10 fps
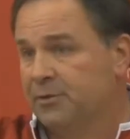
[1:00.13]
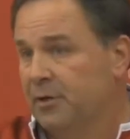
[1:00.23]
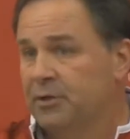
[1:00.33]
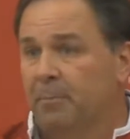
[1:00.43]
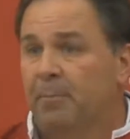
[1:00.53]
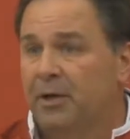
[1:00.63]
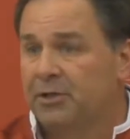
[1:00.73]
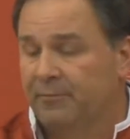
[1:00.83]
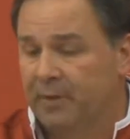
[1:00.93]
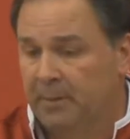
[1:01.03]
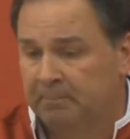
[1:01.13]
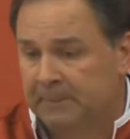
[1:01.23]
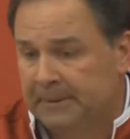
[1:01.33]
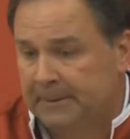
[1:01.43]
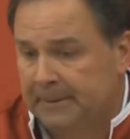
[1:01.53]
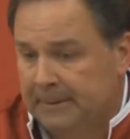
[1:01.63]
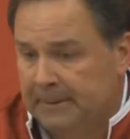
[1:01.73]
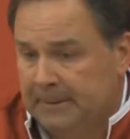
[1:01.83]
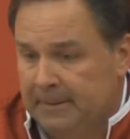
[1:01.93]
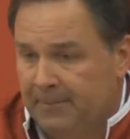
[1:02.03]
So there's a bunch of them
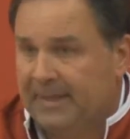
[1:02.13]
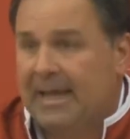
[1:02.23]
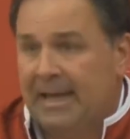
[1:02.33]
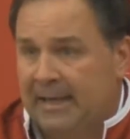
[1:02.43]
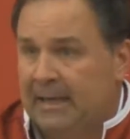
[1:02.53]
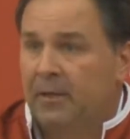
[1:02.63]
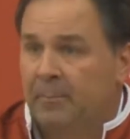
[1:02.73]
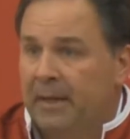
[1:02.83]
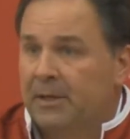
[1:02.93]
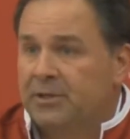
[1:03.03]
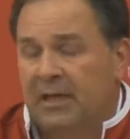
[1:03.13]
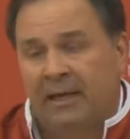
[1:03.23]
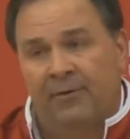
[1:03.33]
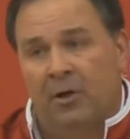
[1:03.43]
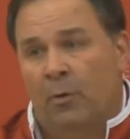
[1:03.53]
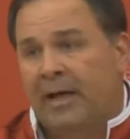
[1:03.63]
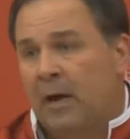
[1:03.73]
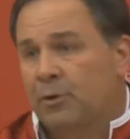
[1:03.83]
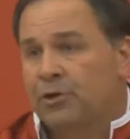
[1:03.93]
that can't get in the mix. And even though we got